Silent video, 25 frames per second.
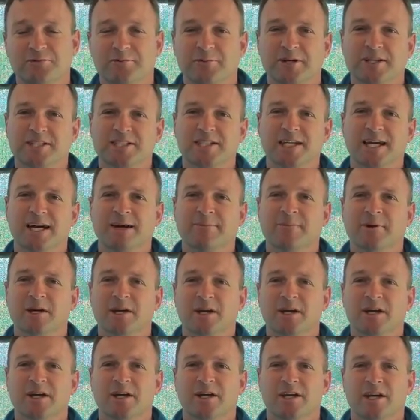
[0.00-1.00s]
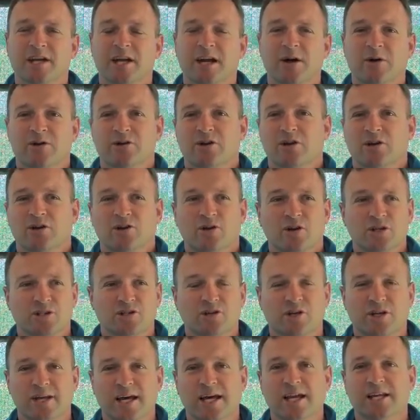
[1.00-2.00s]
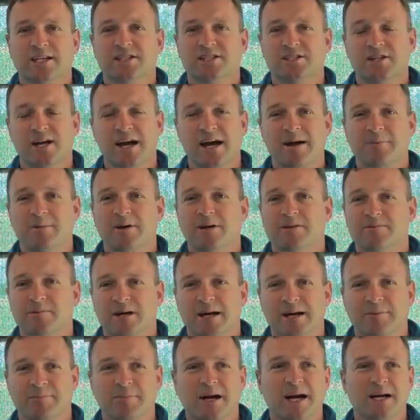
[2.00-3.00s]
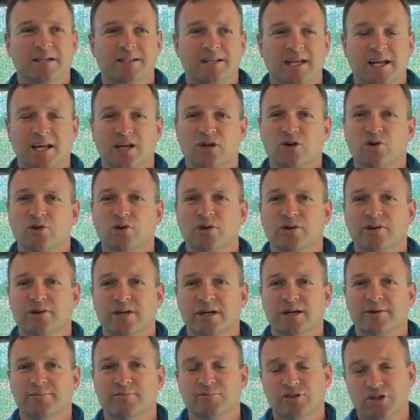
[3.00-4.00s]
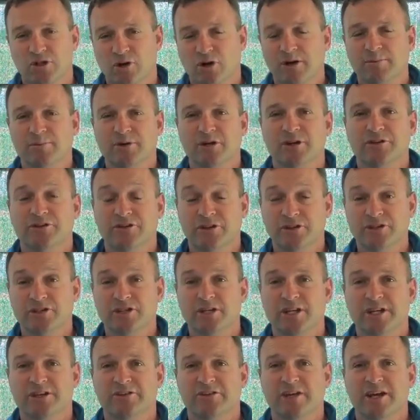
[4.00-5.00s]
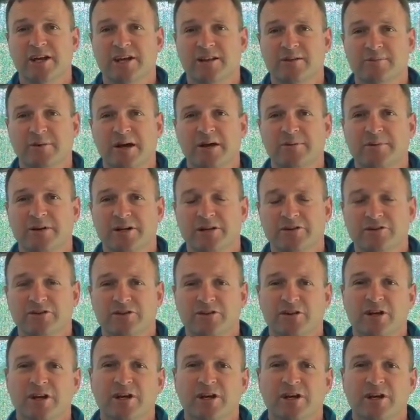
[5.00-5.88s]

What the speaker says: But you know, we've got guys like Alex Starmer, Mark Delacourt, Shy Bird's injured; he's out at the moment injured.